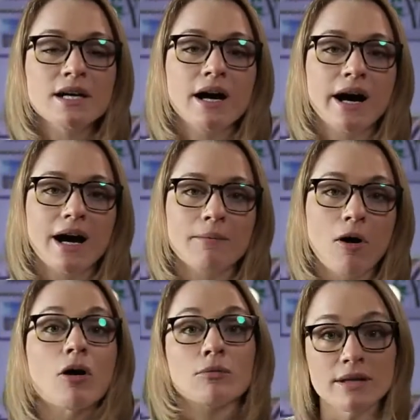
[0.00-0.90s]

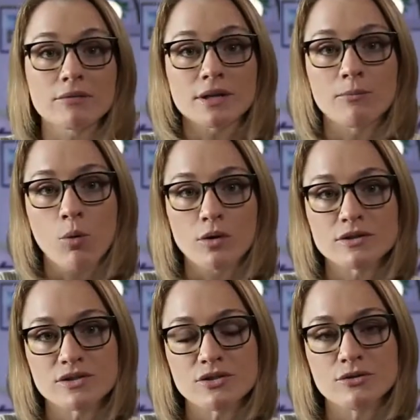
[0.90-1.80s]
are really, really important
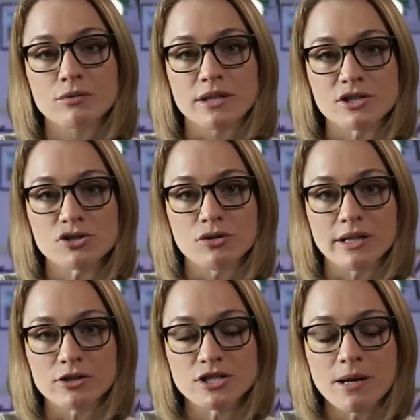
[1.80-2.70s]
to relational
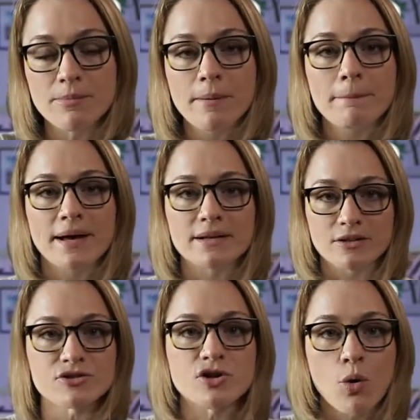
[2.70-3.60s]
leadership, but
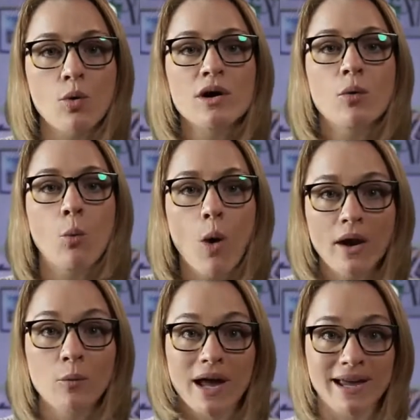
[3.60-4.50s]
there's no one
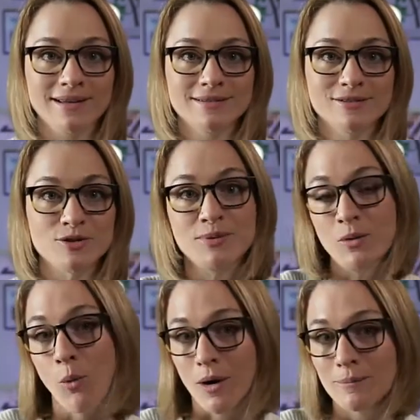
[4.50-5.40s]
way to be
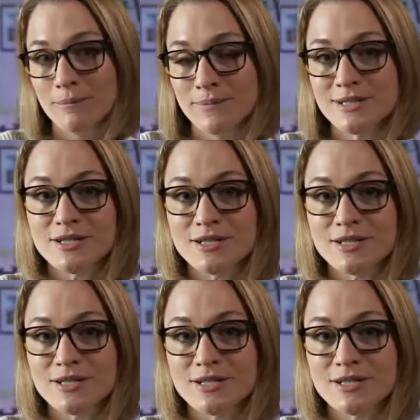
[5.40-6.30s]
warm, to
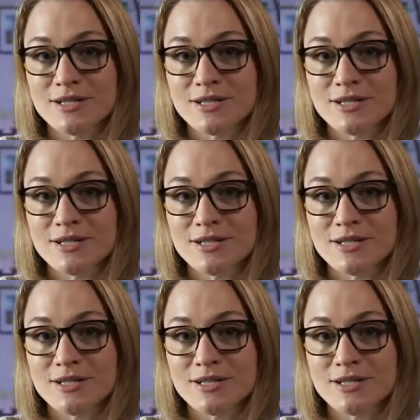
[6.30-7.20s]
be
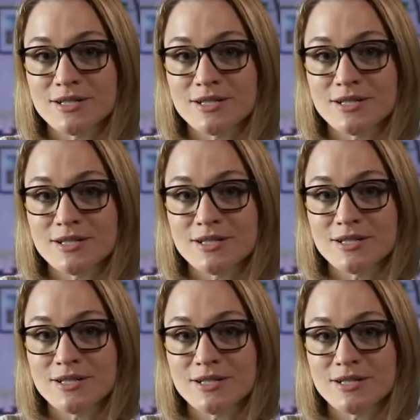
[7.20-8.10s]

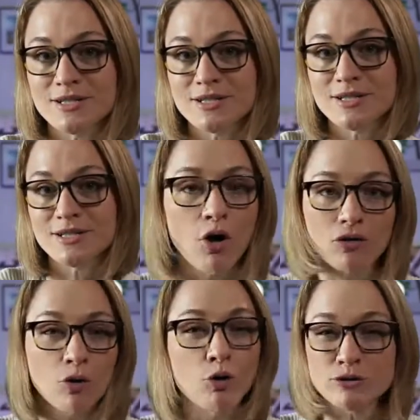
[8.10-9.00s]
charismatic. It's all
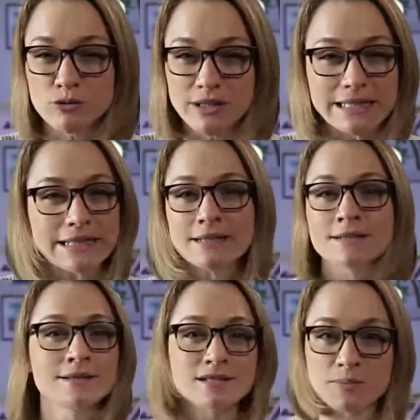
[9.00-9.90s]
culturally
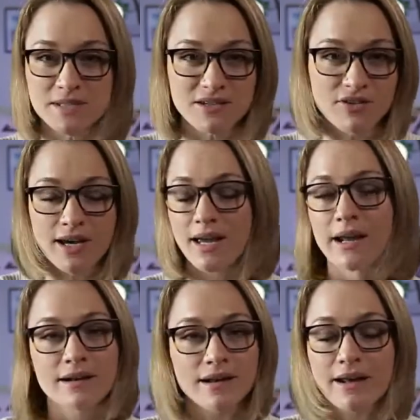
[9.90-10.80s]
specific
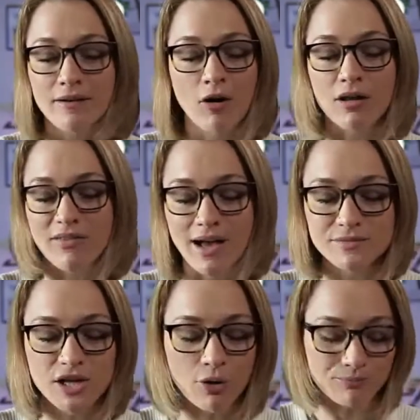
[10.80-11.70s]
and all of that.
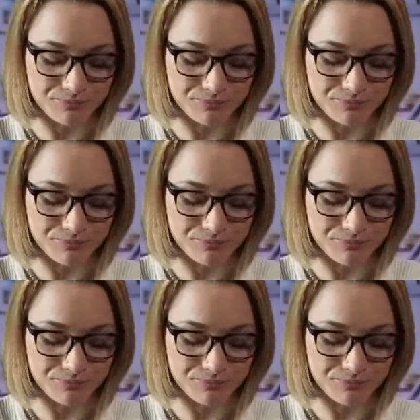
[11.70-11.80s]
So